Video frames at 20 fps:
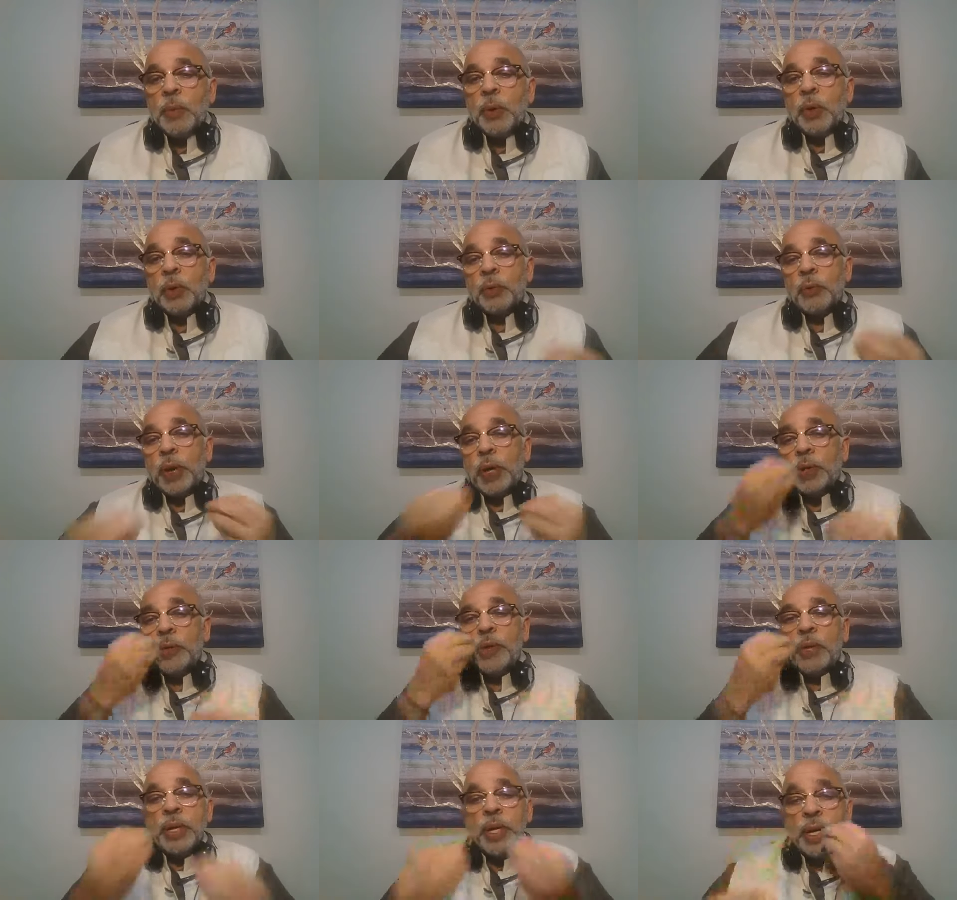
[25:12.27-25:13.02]
Because
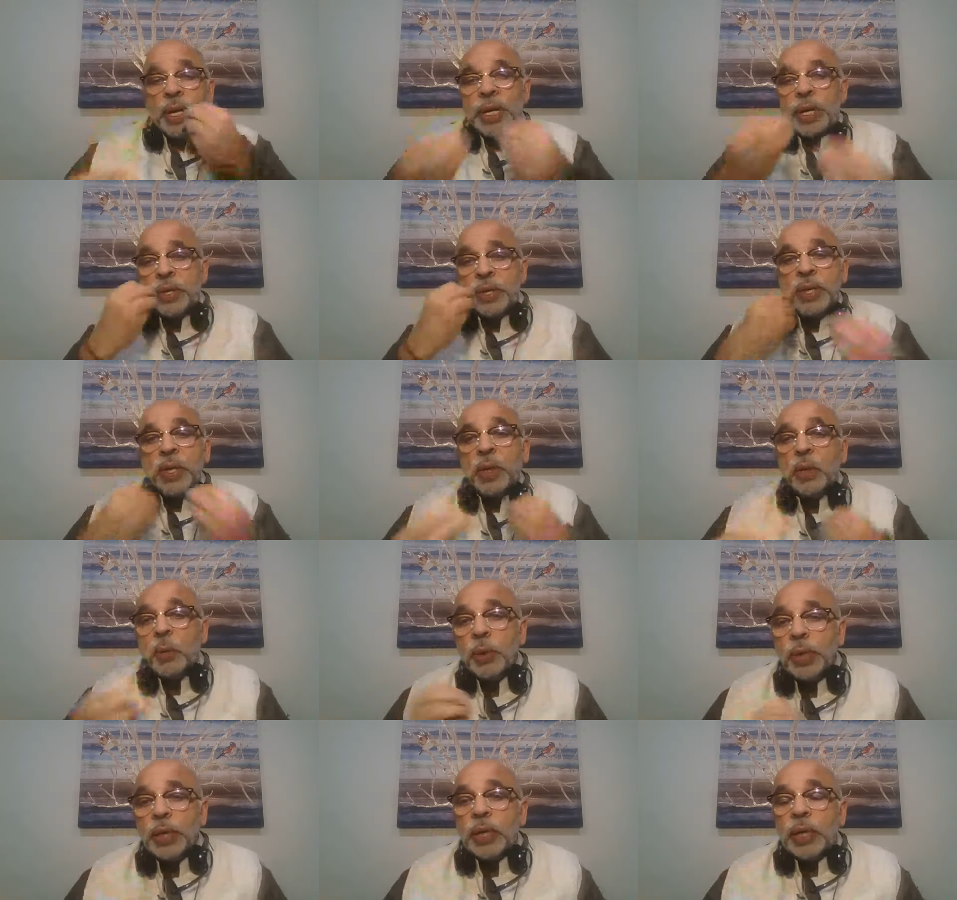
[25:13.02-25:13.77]
when you are
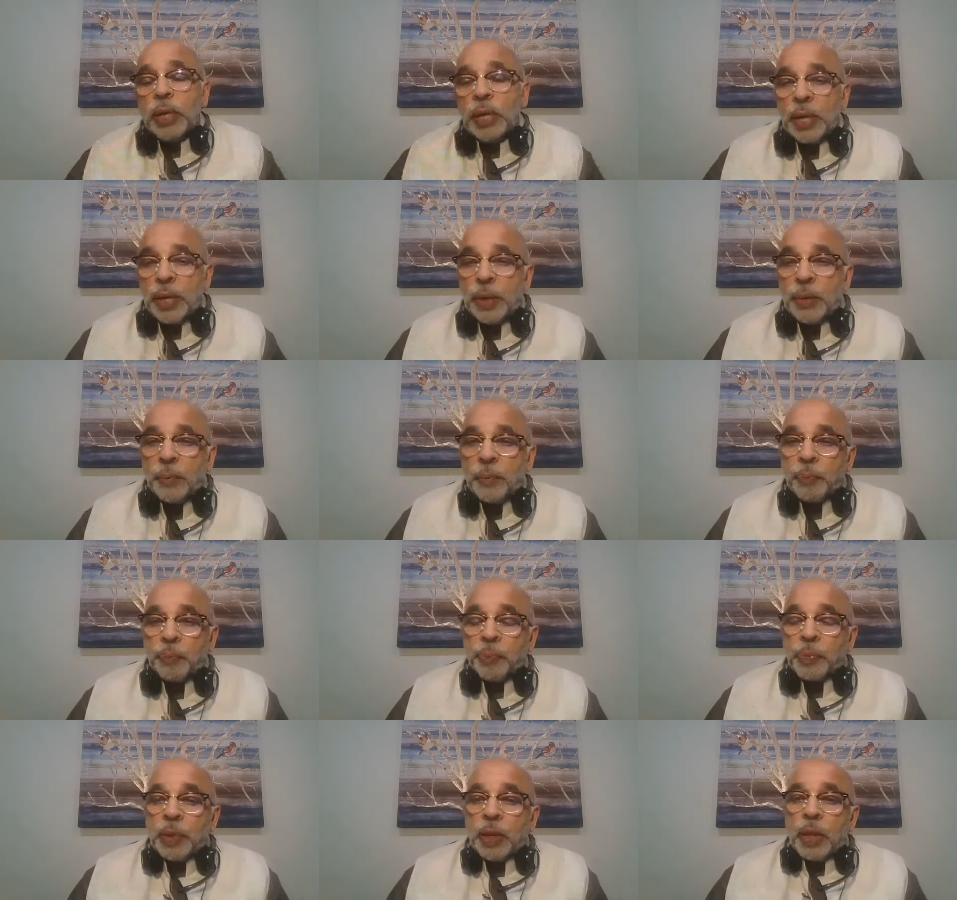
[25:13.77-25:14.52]
eating quickly,
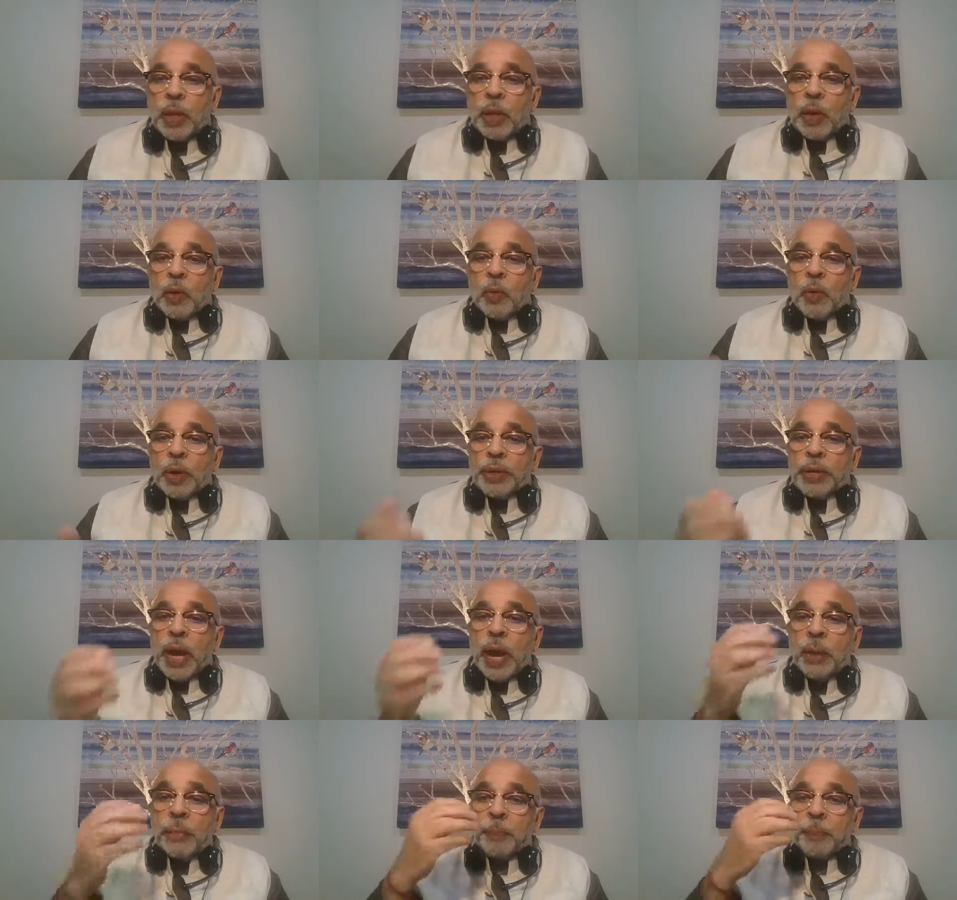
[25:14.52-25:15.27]

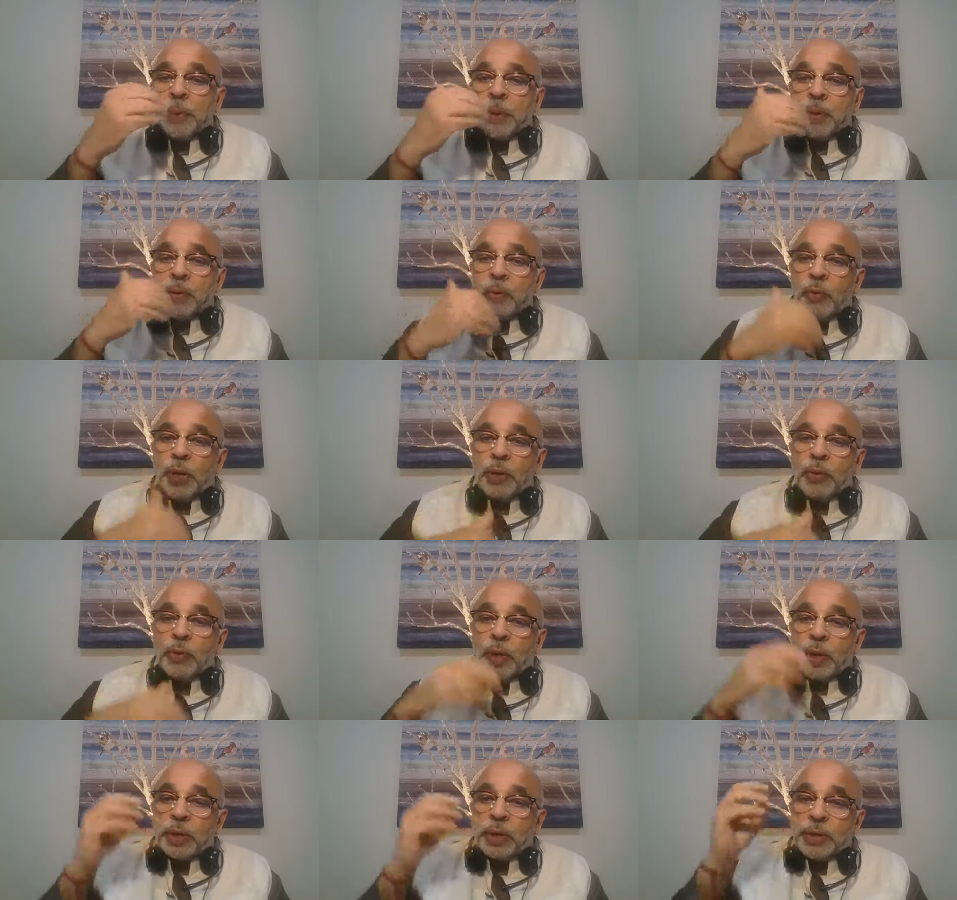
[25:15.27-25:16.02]
what happens
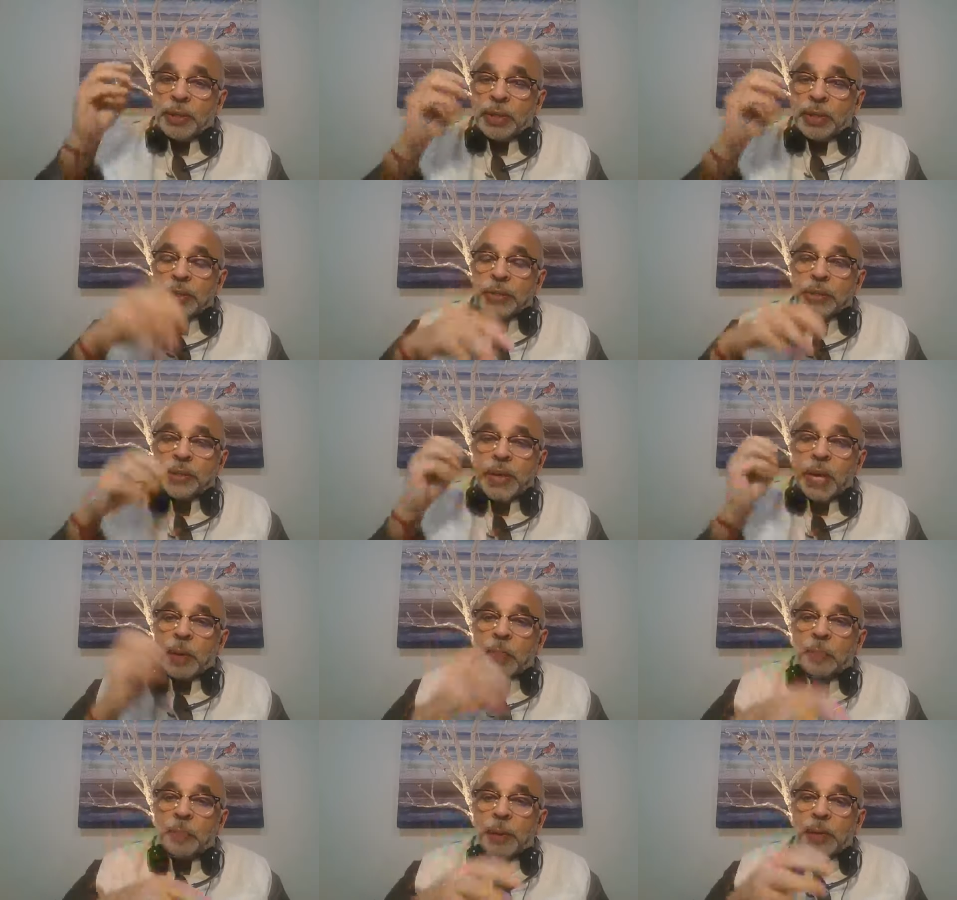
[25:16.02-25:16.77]
when you are
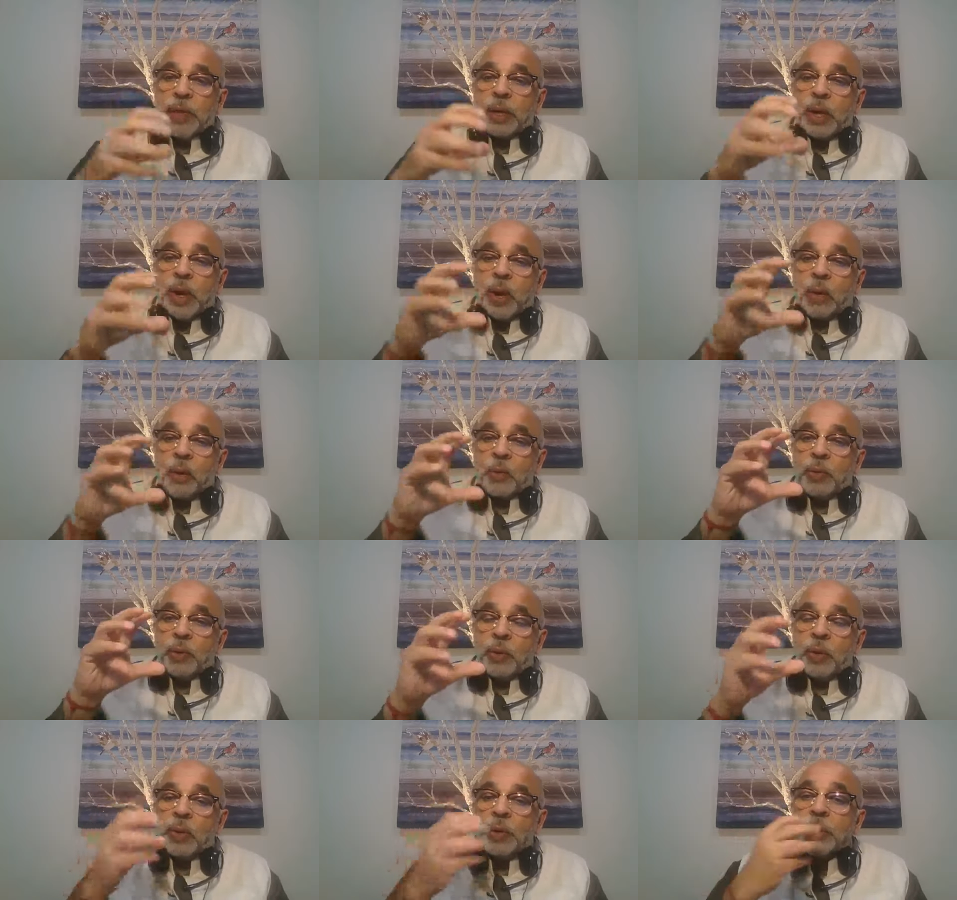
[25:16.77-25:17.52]
just gulping
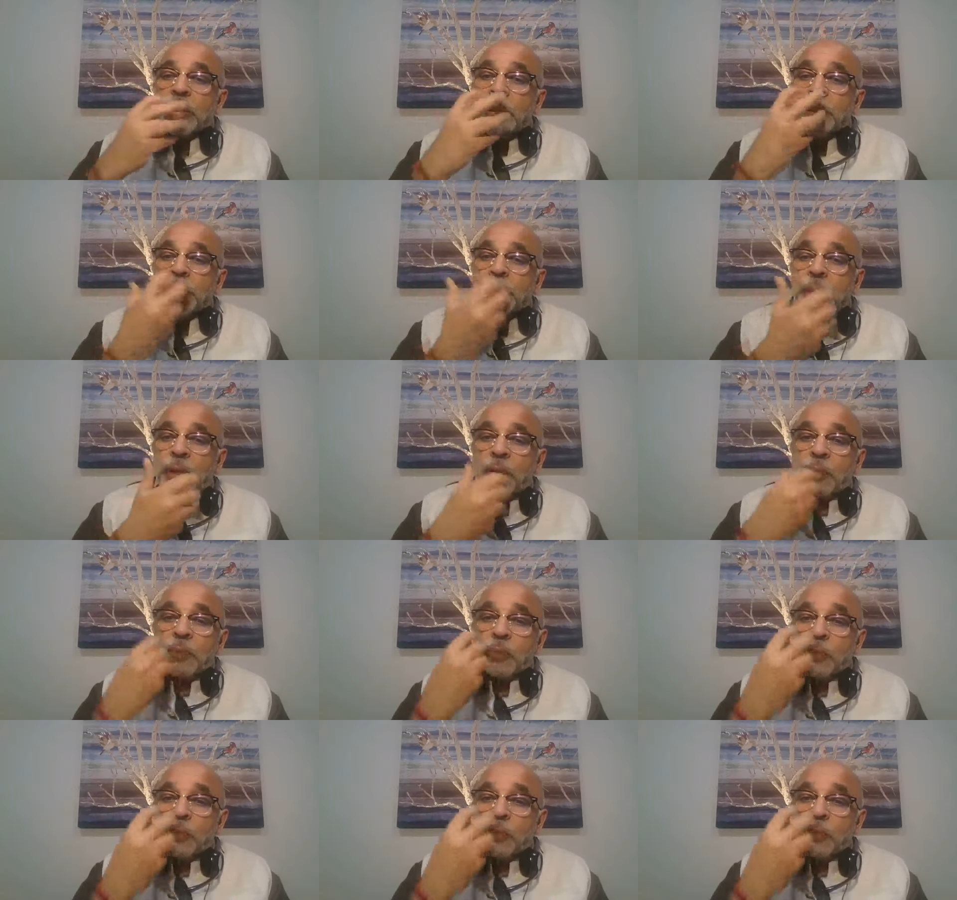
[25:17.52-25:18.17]
around, not letting